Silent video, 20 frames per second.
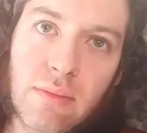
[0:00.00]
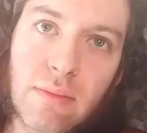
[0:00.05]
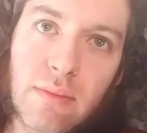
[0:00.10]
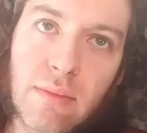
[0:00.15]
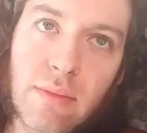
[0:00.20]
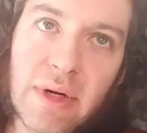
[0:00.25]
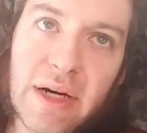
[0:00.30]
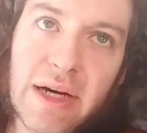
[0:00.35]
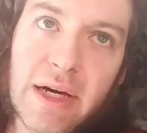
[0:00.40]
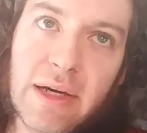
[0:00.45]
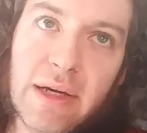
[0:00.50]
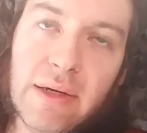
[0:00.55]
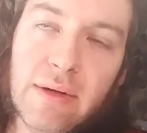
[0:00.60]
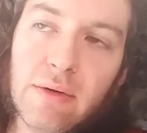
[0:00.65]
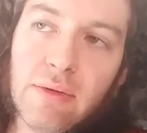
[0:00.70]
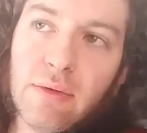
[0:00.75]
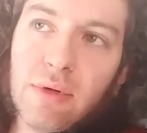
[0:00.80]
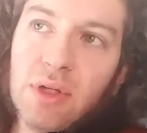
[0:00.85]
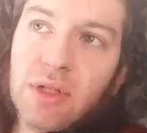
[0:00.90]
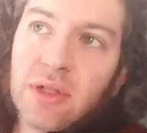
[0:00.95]
my
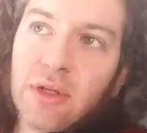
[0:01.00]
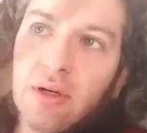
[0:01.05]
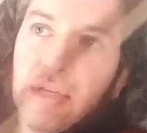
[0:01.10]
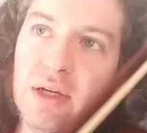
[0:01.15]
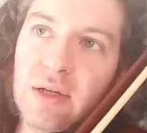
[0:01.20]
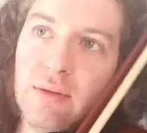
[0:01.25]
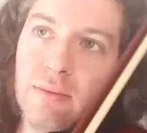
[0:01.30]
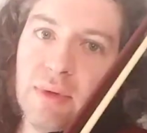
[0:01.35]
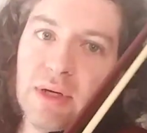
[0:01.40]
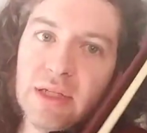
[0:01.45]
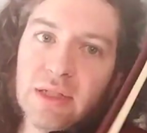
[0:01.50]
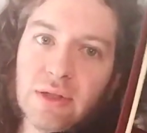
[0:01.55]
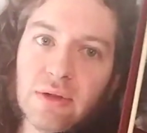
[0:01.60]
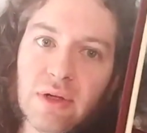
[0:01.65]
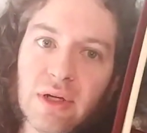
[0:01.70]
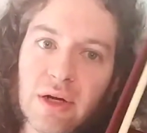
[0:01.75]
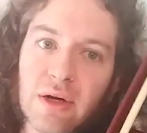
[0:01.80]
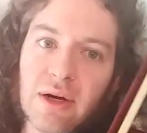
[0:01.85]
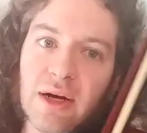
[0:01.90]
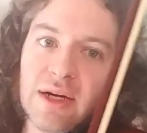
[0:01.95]
retrain my
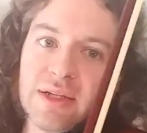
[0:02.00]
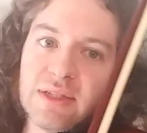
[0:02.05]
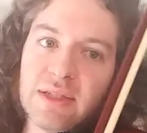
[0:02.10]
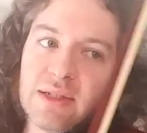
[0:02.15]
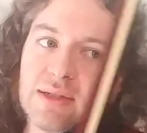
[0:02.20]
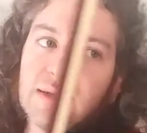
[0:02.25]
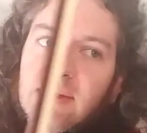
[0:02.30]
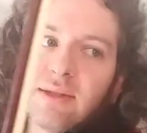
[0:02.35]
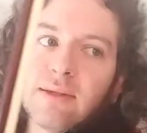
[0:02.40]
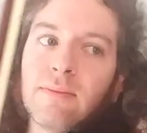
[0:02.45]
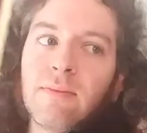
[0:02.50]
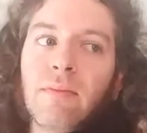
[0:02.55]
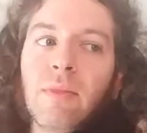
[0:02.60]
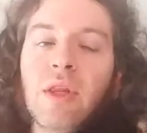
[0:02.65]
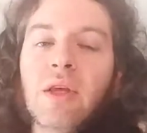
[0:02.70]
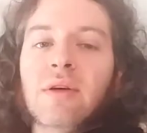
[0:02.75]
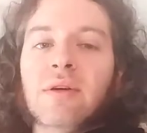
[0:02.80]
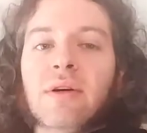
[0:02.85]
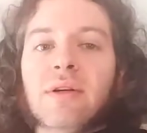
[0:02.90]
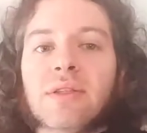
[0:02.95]
string crossings
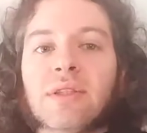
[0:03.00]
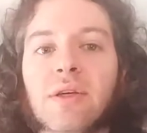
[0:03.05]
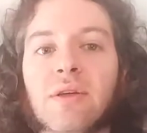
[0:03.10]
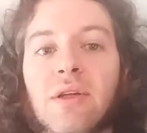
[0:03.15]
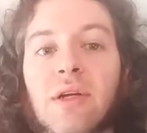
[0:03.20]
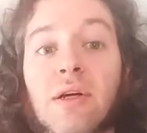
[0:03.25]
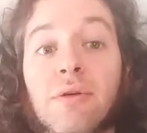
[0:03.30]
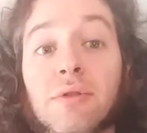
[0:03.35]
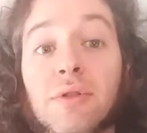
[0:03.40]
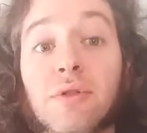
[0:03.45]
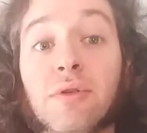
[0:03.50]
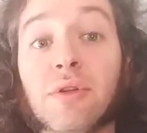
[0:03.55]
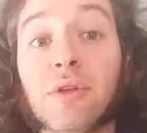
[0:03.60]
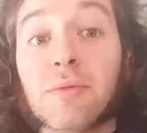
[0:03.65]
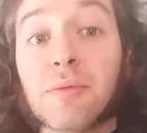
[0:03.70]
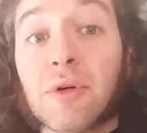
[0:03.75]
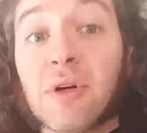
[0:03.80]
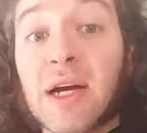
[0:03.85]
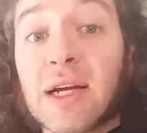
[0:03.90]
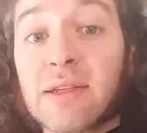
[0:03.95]
so that I was doing
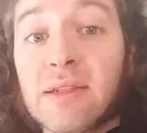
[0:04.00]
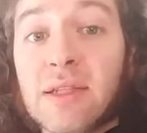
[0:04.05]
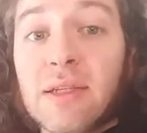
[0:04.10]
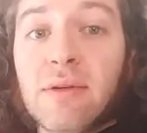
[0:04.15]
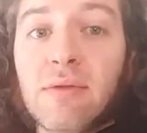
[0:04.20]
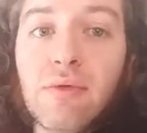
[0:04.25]
them correctly.